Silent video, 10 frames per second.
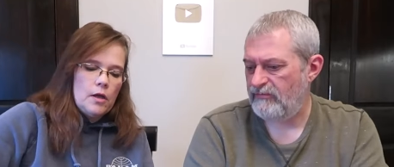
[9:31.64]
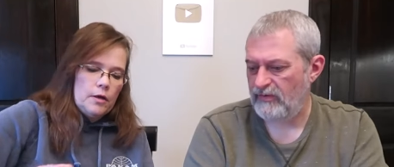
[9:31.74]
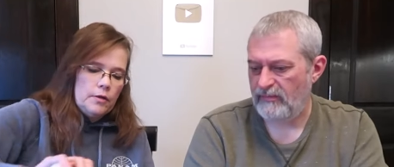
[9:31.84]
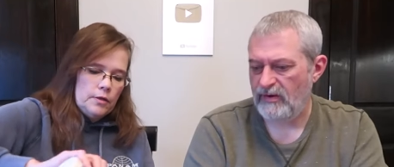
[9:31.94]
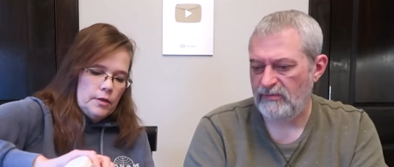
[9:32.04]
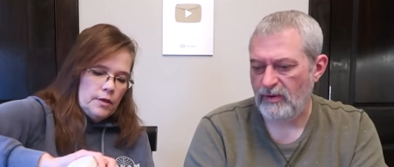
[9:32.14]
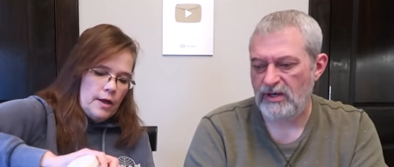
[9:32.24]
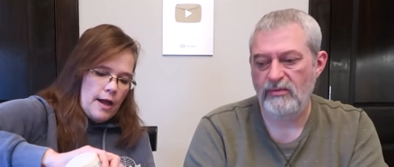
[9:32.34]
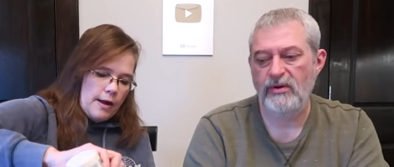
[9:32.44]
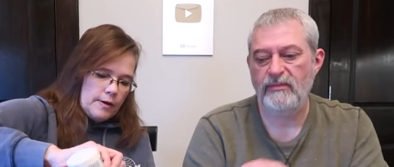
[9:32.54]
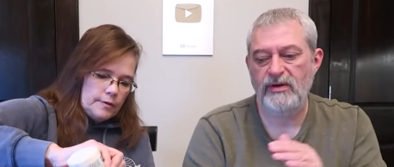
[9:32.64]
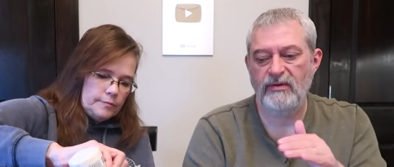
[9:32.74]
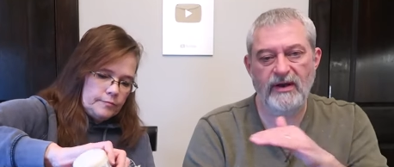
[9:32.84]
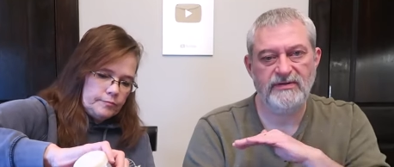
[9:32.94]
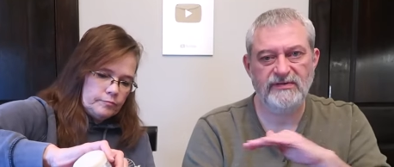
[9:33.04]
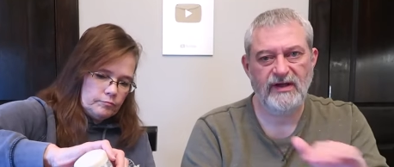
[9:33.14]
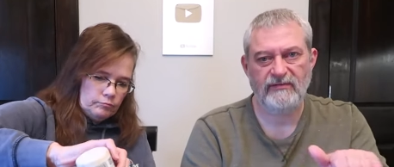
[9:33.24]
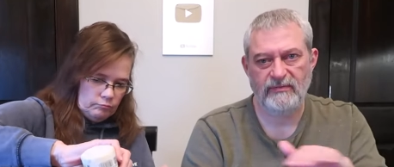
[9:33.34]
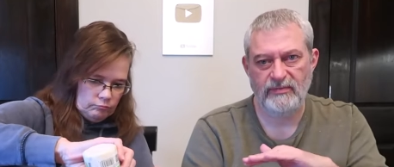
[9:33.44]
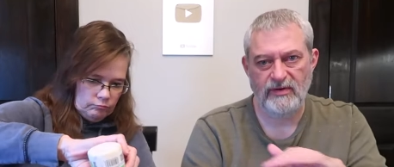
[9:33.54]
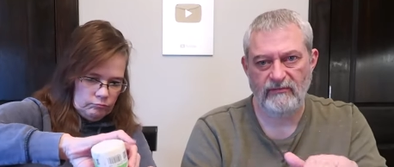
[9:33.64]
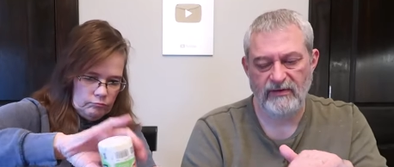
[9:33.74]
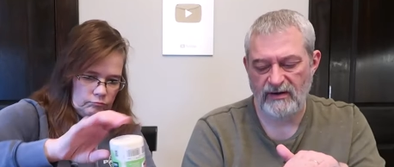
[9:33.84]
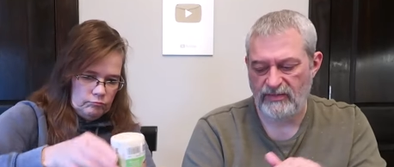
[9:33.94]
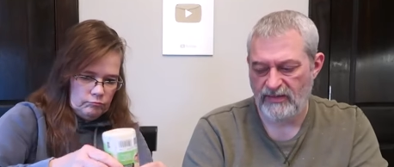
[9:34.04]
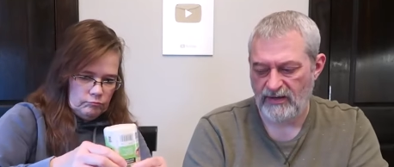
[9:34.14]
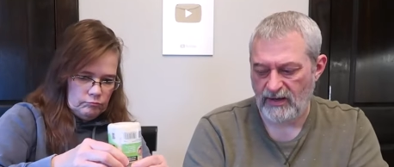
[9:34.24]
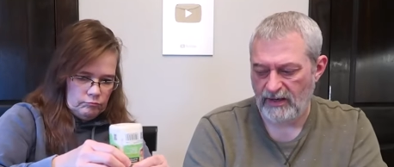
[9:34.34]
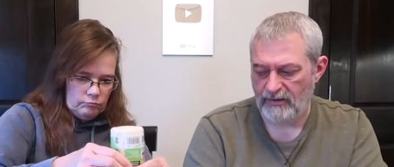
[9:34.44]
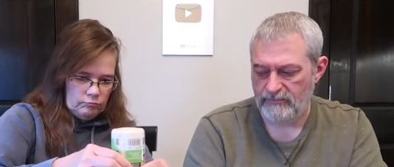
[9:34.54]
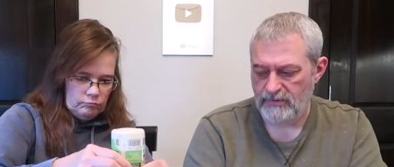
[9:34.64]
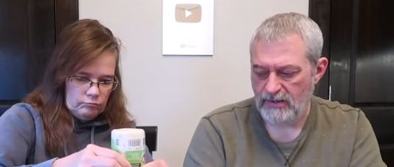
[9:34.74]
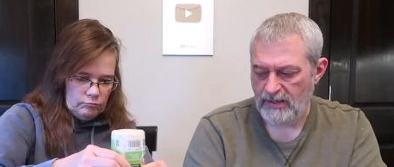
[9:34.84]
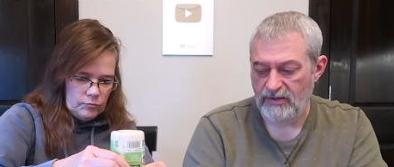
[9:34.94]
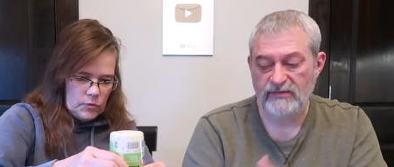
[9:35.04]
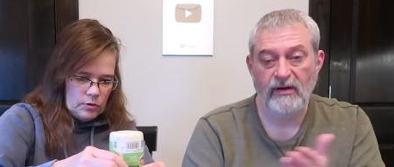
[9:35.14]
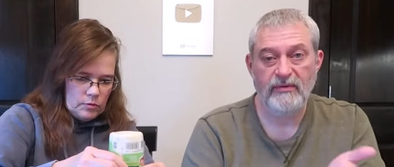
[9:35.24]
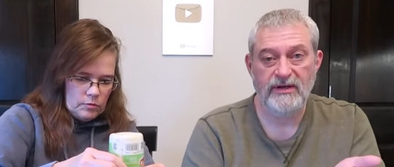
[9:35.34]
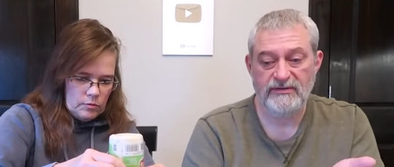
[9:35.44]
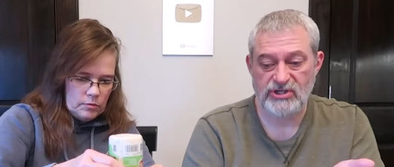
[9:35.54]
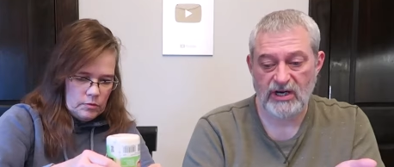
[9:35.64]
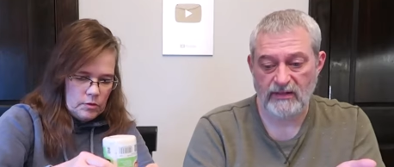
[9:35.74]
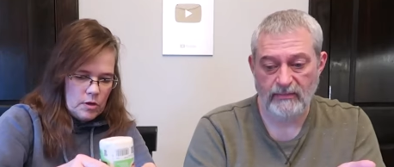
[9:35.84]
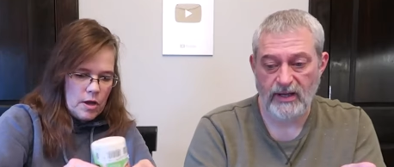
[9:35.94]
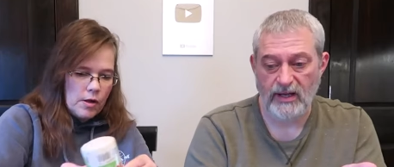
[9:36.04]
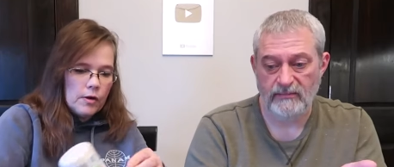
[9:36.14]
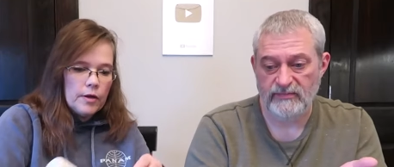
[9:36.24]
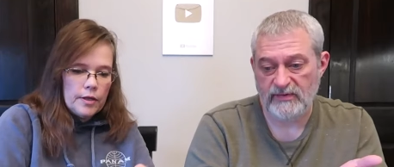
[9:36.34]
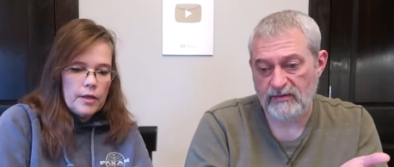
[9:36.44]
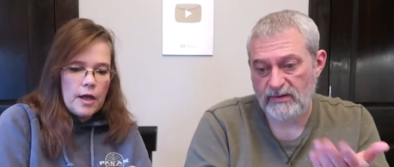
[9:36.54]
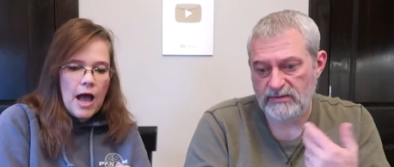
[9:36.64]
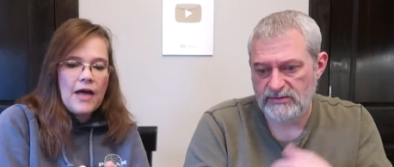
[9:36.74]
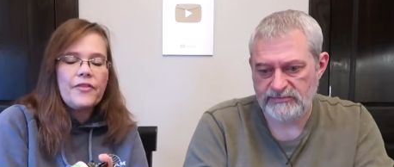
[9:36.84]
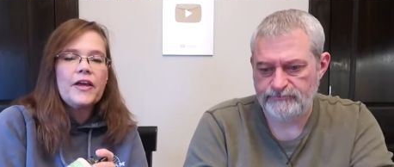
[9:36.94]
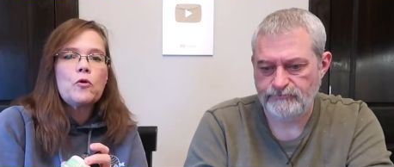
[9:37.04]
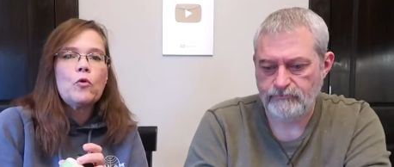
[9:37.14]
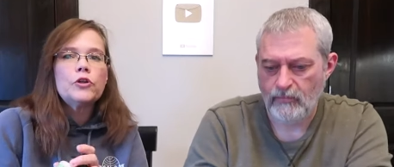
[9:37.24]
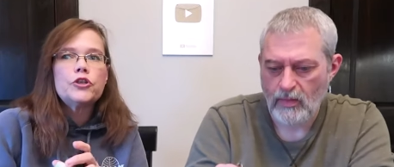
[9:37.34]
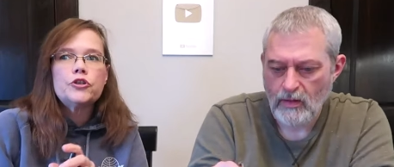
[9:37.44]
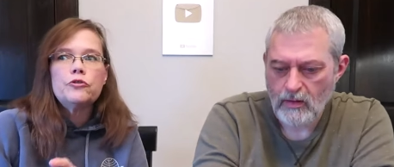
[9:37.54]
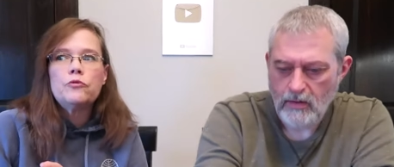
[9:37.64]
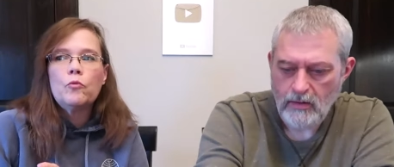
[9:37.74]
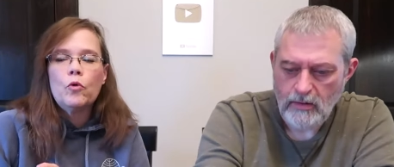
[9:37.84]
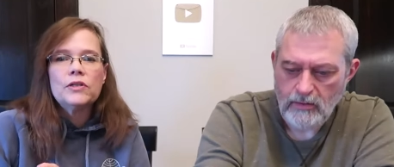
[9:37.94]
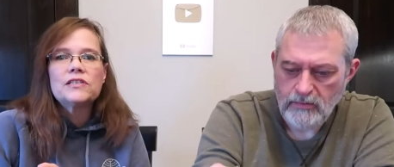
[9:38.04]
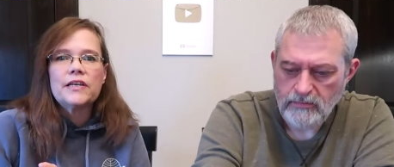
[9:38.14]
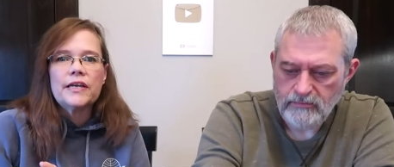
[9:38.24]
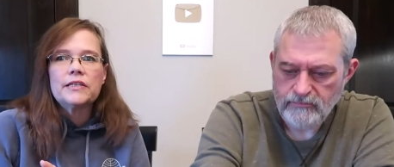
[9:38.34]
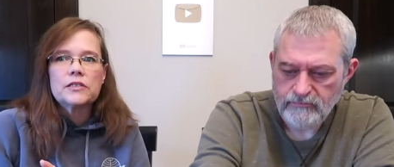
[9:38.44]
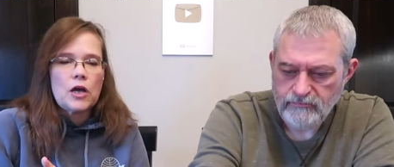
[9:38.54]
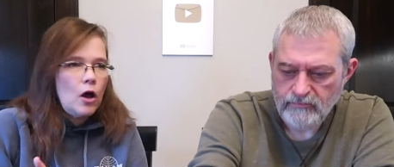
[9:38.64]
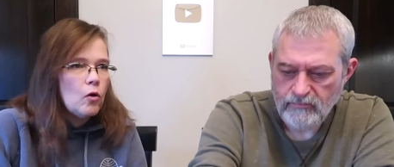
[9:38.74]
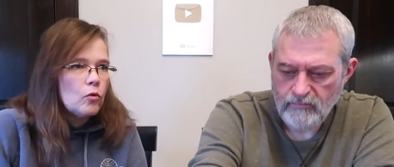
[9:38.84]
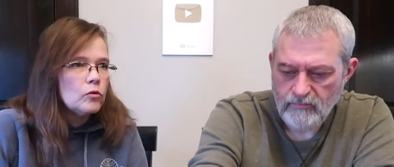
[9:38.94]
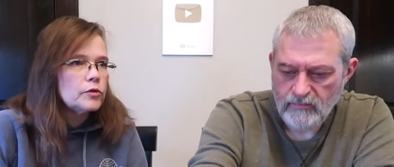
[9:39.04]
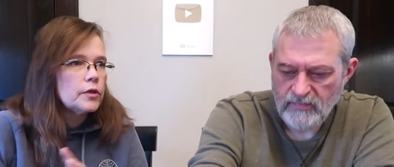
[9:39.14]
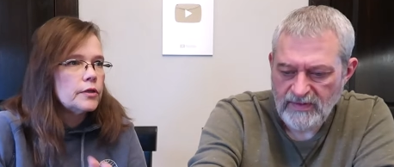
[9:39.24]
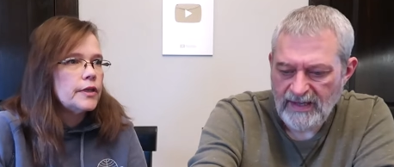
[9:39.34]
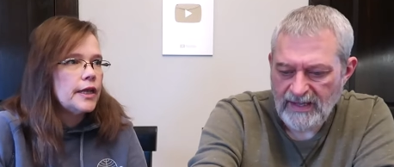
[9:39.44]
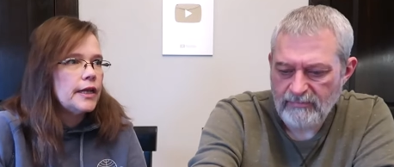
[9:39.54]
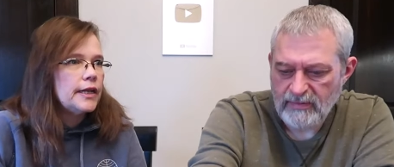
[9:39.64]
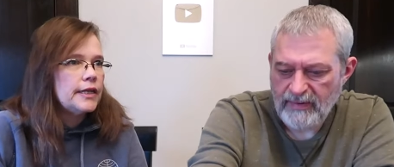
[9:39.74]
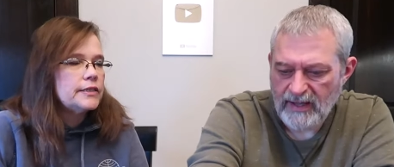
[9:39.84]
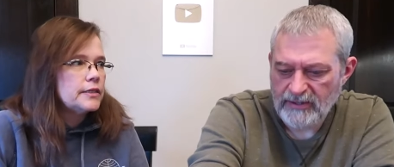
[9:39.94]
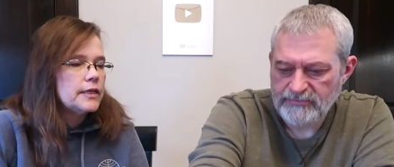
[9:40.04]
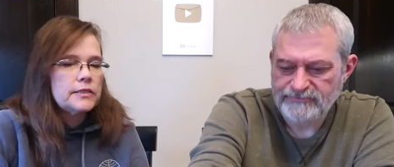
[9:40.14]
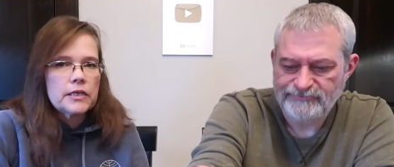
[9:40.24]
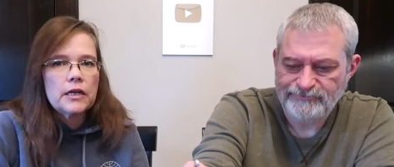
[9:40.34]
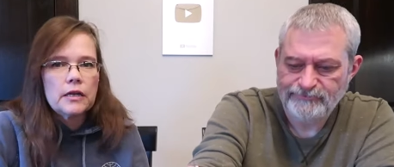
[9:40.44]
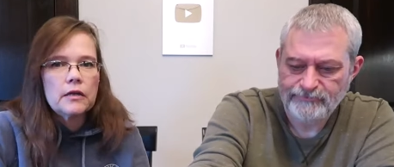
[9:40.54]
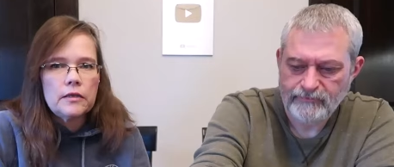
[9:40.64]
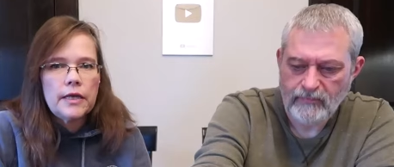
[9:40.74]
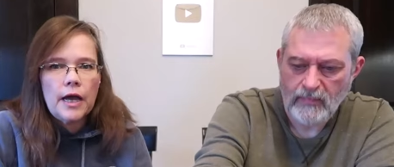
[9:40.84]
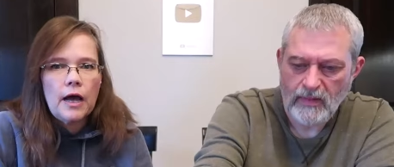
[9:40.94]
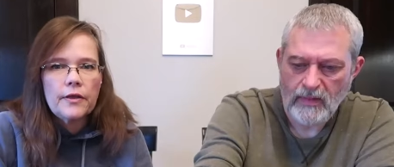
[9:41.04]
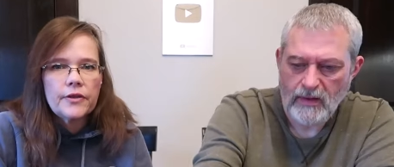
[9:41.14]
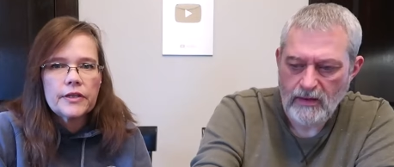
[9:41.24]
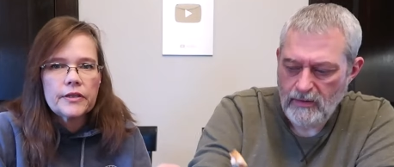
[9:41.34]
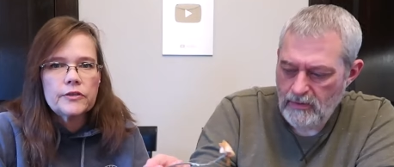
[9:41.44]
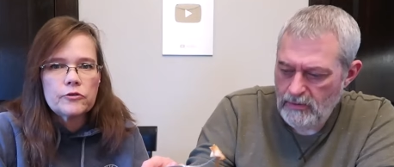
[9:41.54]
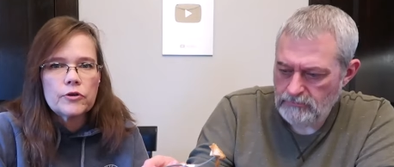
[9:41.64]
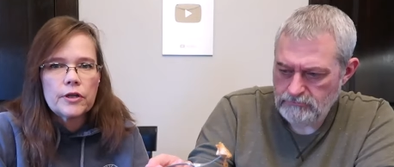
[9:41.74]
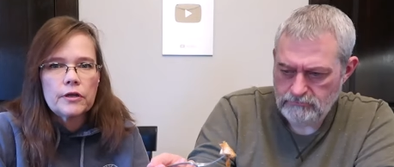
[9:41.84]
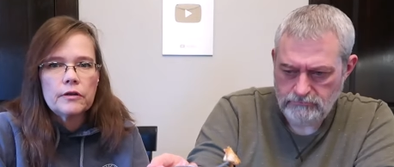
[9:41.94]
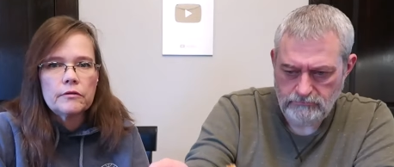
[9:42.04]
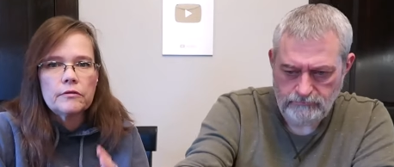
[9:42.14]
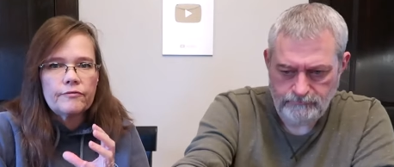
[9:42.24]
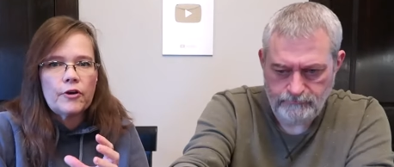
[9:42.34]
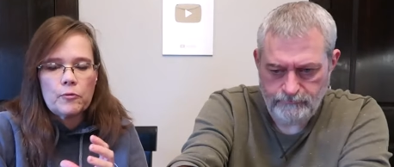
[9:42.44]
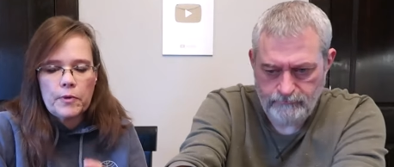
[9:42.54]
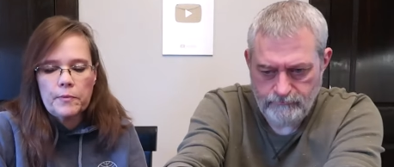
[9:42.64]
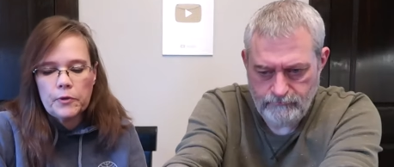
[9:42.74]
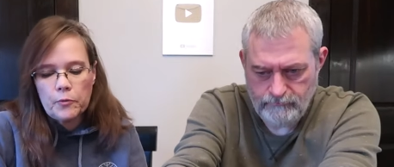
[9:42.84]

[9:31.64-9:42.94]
Speaker 1: for the most part. You would, you would just have to do a very thin layer. And you saw we did shake them up, so I, I
Speaker 2: think once you once it gets cold, yeah, be it's, it's, gonna yeah. I think these are gonna firm up a